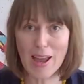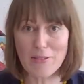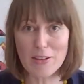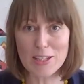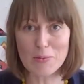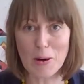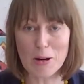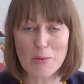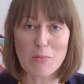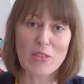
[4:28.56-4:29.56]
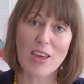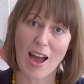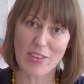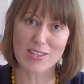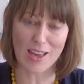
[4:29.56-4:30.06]
to have an experiment with the
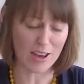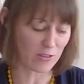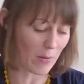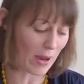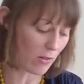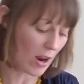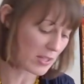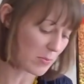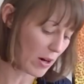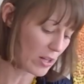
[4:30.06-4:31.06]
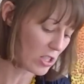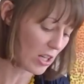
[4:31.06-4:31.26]
other side of my grass brush.